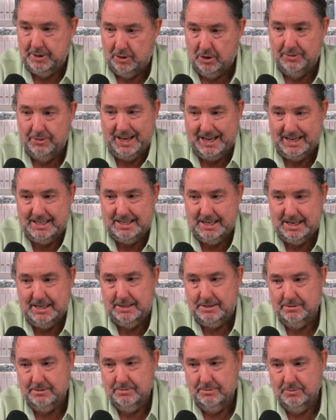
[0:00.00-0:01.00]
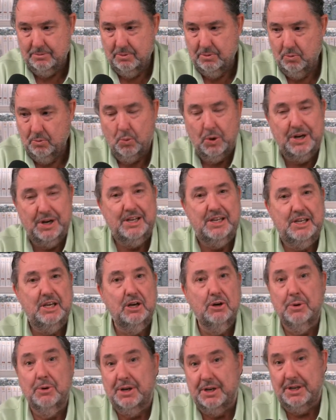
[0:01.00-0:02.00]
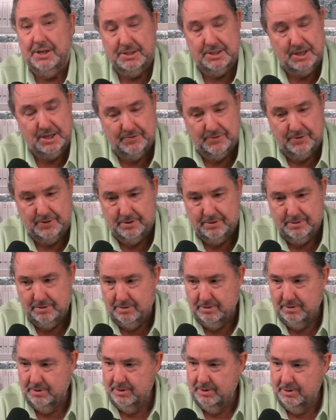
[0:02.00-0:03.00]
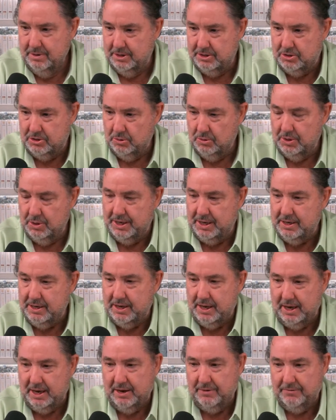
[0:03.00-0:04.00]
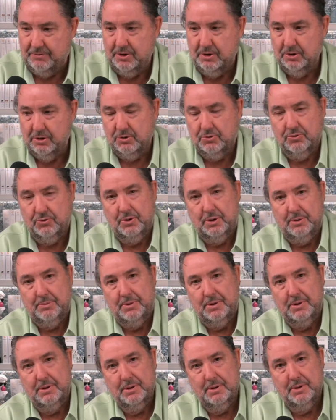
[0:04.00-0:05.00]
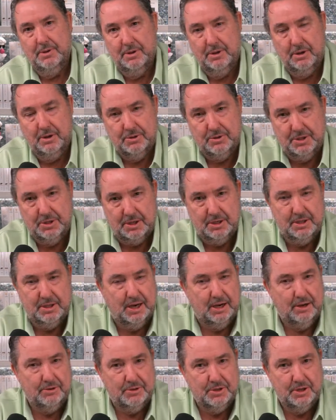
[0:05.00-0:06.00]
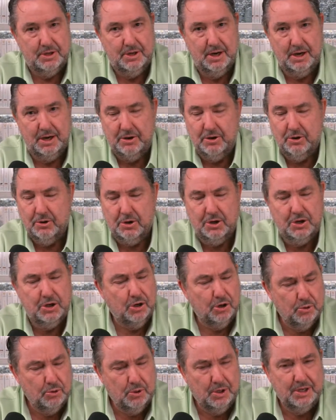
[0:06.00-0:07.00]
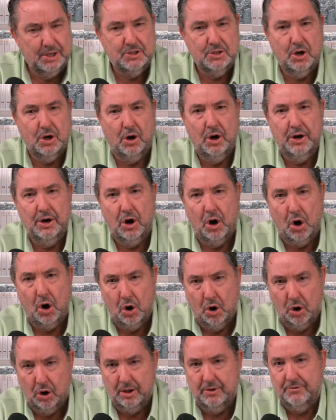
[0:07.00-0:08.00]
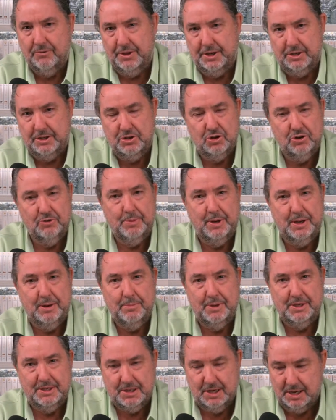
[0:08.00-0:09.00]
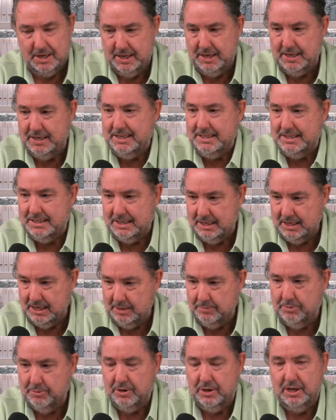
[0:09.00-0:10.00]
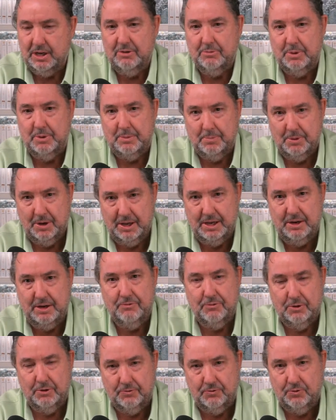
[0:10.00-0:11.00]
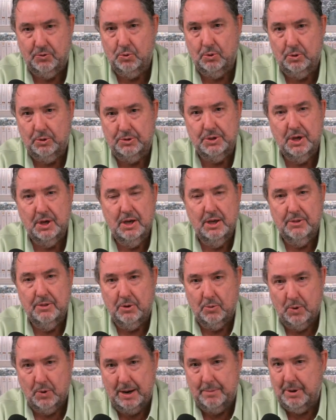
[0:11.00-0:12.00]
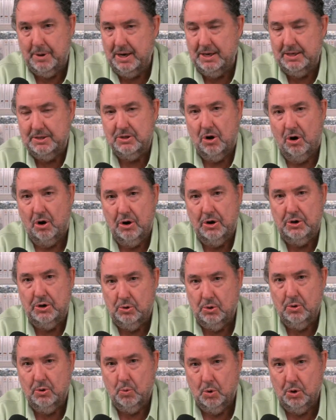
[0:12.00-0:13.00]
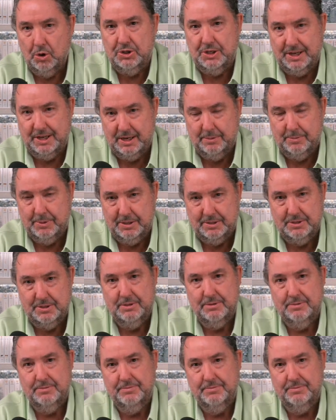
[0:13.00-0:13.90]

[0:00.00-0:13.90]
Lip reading: on that date, what year it is even, that you're only 8.5 years from your 6,000. Yeah, you're clueless on all of this. You've been misled deliberately. You've been played for fools. The rabbis are your worst enemies.